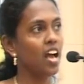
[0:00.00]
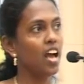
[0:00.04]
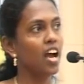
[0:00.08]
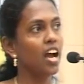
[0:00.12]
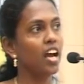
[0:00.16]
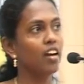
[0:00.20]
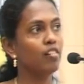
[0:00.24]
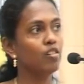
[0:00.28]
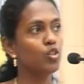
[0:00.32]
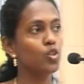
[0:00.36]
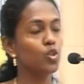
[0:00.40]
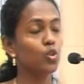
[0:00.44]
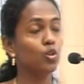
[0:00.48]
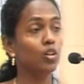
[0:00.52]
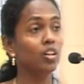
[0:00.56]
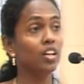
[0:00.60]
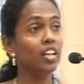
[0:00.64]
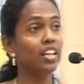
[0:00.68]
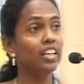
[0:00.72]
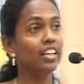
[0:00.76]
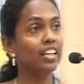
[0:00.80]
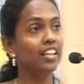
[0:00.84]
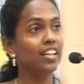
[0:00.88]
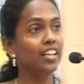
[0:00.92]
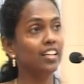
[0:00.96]
I will
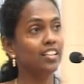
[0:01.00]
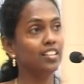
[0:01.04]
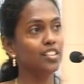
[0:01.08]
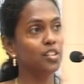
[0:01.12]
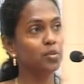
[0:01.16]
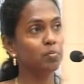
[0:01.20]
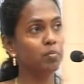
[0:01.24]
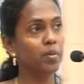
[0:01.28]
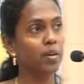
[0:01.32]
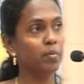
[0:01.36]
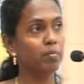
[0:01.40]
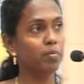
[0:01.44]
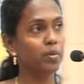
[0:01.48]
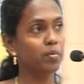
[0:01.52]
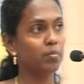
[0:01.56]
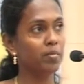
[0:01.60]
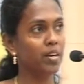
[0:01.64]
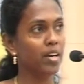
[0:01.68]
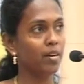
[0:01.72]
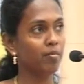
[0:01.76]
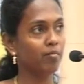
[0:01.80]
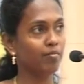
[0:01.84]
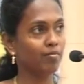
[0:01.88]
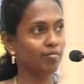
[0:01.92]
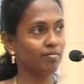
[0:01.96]
surely clear this paper,
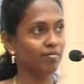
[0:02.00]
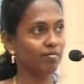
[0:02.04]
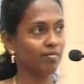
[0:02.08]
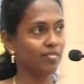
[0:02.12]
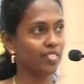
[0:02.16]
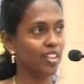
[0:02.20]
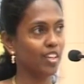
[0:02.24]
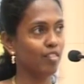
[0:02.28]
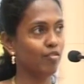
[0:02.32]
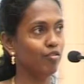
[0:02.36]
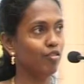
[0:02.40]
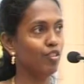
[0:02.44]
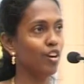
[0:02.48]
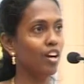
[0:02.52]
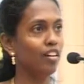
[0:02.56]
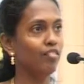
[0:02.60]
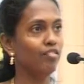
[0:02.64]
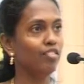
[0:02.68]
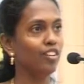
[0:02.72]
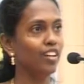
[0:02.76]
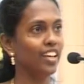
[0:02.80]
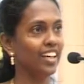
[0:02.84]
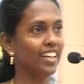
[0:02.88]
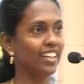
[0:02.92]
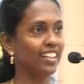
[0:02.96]
ma'am, if not
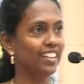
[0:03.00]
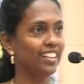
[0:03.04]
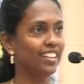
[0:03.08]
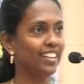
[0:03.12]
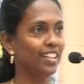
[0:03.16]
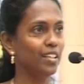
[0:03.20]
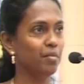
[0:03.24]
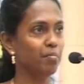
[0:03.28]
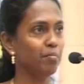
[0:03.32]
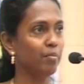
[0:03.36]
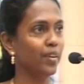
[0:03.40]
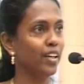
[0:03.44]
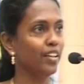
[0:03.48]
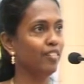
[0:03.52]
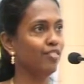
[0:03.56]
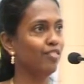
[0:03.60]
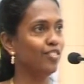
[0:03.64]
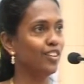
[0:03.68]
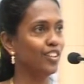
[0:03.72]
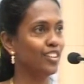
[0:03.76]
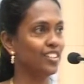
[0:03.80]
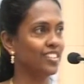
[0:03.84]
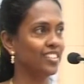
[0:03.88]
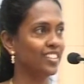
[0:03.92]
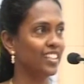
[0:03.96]
for anything but for
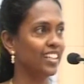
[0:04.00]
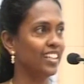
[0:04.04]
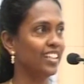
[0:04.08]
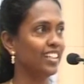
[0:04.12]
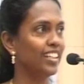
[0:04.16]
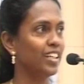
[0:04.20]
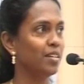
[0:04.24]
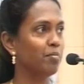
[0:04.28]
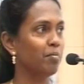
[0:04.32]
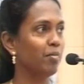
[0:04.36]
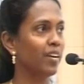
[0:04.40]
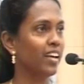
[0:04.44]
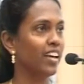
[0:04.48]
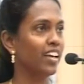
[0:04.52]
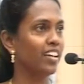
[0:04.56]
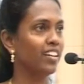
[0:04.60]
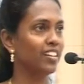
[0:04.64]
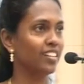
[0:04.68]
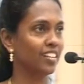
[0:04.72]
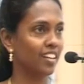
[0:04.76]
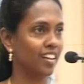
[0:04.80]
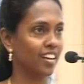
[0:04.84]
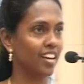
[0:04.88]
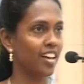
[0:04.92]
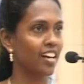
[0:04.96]
the skit I played in
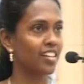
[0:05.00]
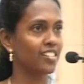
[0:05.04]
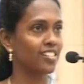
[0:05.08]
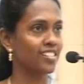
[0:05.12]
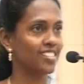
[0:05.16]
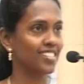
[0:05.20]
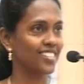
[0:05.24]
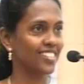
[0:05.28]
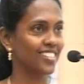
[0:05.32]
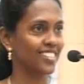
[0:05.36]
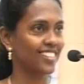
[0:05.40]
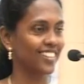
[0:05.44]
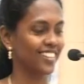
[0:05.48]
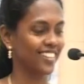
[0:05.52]
the class.